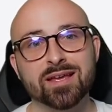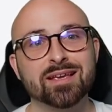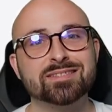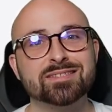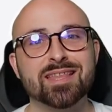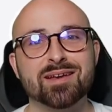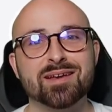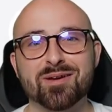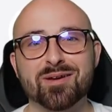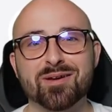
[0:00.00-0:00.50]

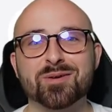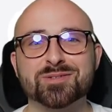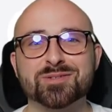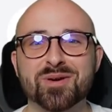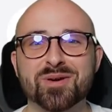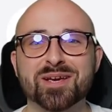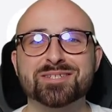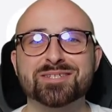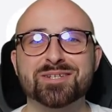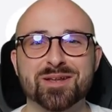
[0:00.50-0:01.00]
So there are lots
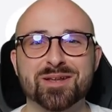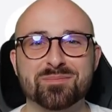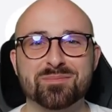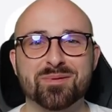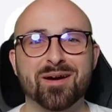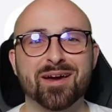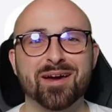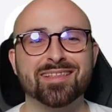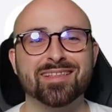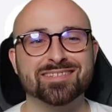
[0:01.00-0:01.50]
of ways you can
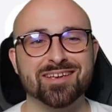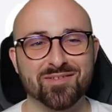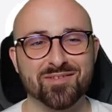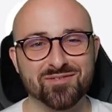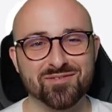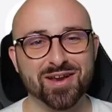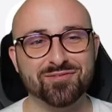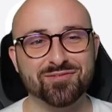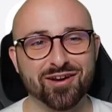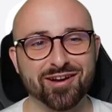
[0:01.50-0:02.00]
apply this. I
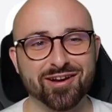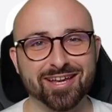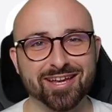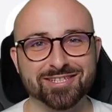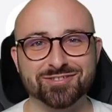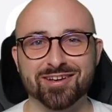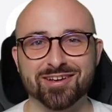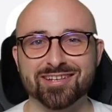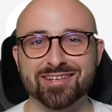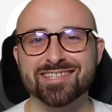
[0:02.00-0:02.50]
find it very
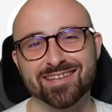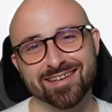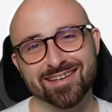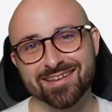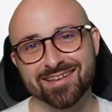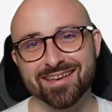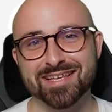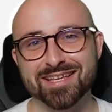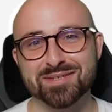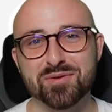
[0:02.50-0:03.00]
interesting.
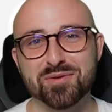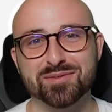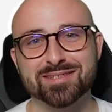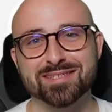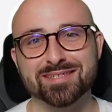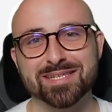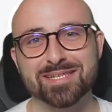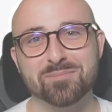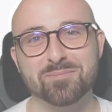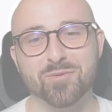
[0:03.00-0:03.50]
Let's move on
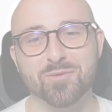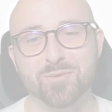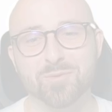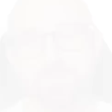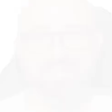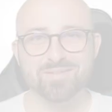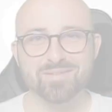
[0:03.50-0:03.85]
to tip 4.